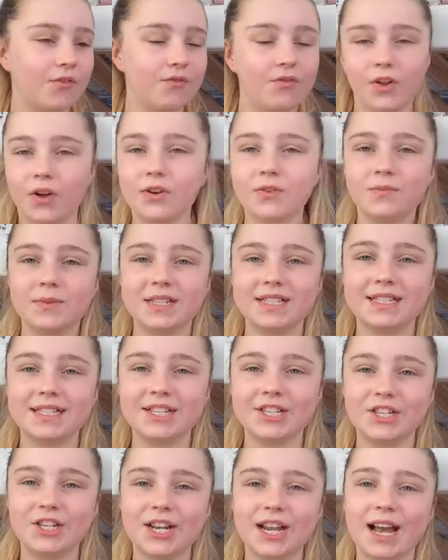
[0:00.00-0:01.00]
Vlogmas
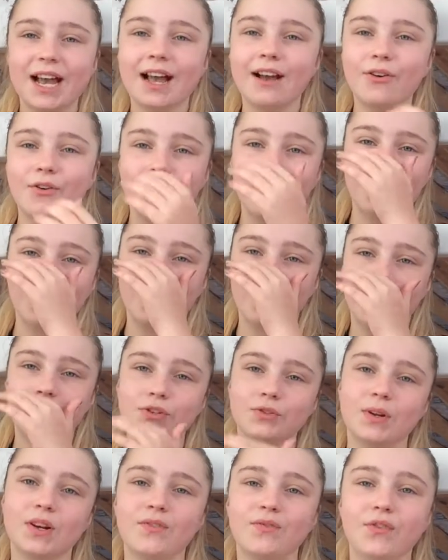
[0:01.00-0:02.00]
this year or
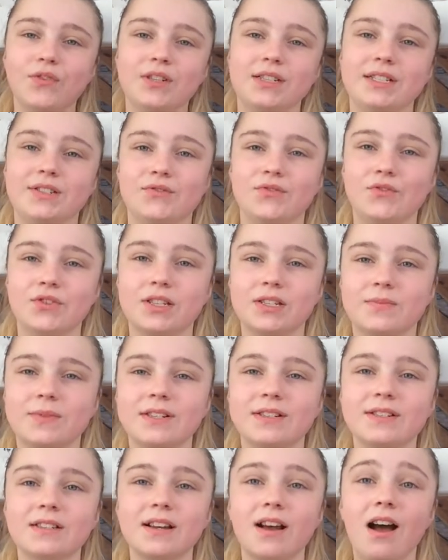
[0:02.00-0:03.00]
24 days of
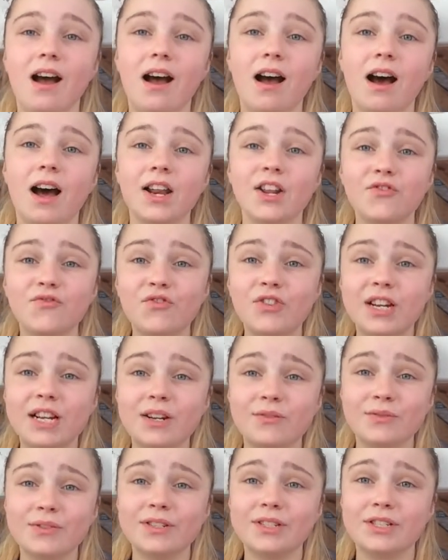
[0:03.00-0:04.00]
Christmas, and I
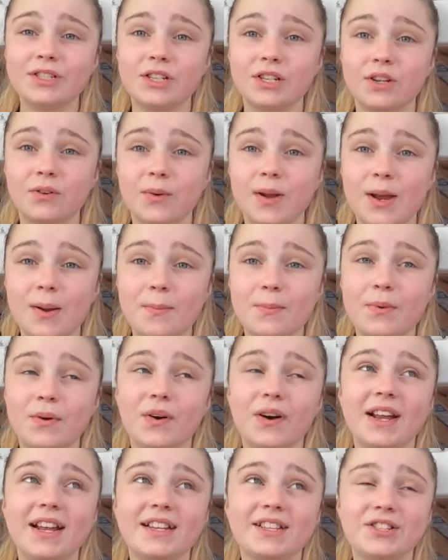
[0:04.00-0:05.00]
really wanted to do it,
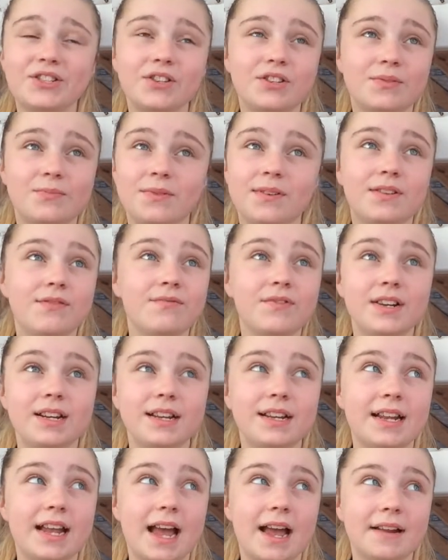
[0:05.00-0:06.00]
but it's just been
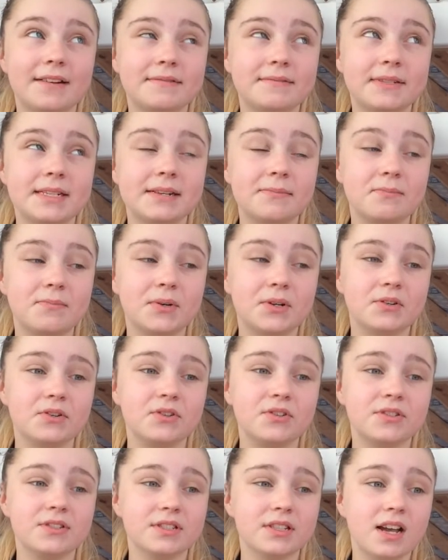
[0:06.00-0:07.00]
really hectic
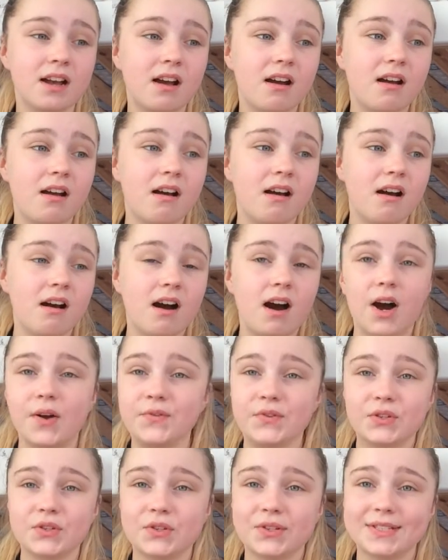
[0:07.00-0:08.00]
because
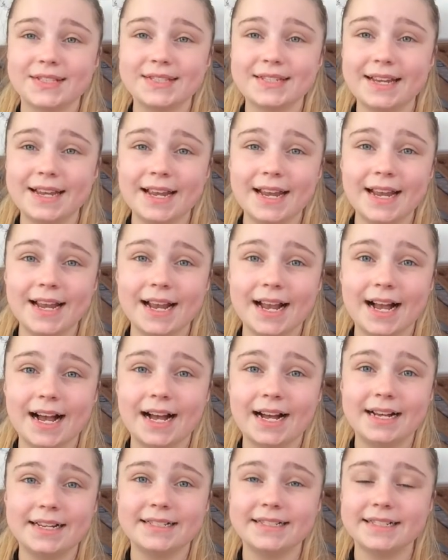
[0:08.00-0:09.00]
I've just got sick
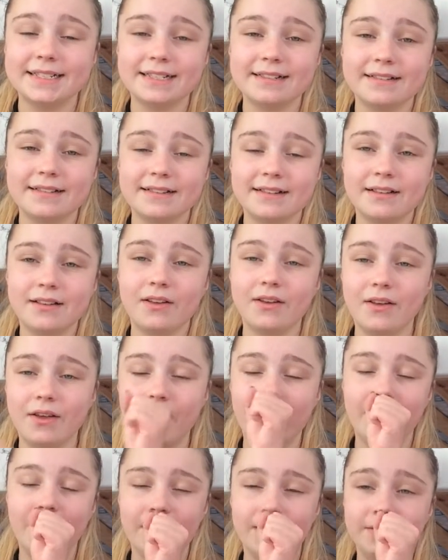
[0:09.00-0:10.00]
and
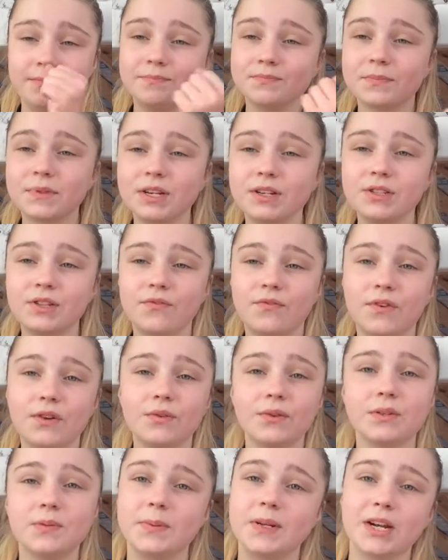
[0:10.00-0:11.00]
the flu
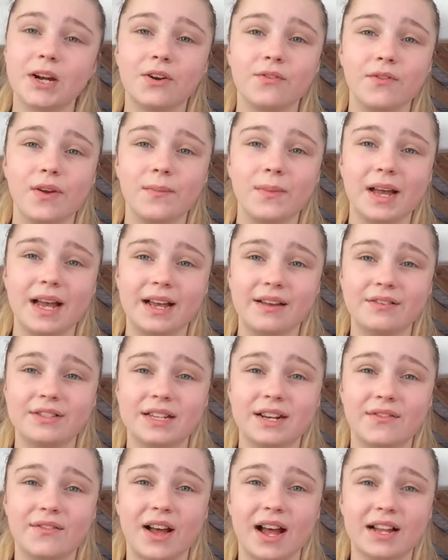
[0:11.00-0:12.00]
has been going around my house,
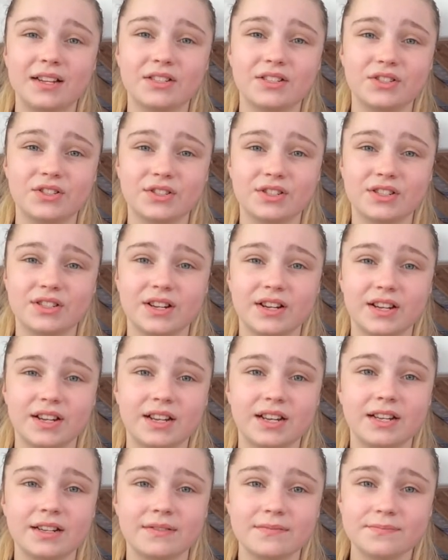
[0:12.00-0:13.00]
and I've had to just
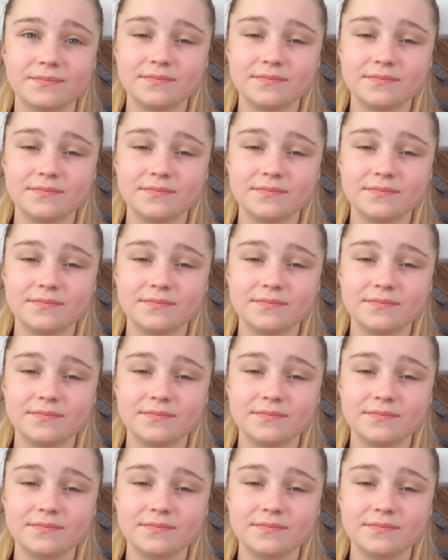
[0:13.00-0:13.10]
like